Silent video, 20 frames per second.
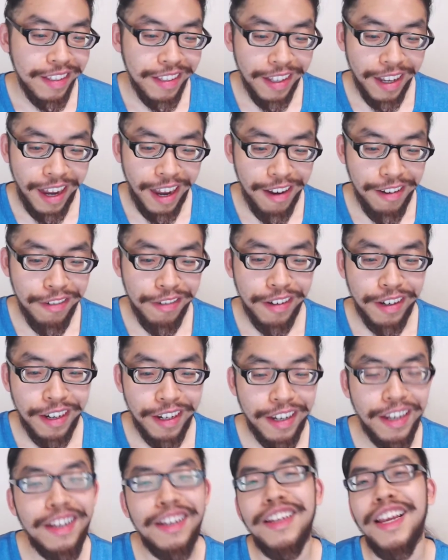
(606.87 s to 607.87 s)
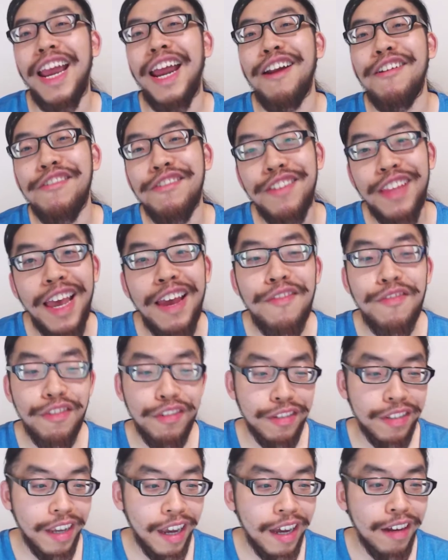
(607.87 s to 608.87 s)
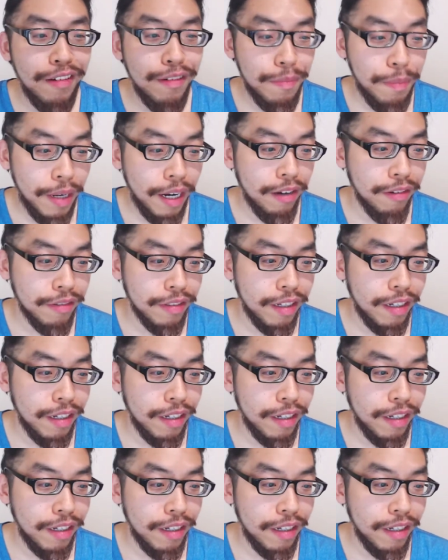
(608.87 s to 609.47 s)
How Carol Danvers got her powers.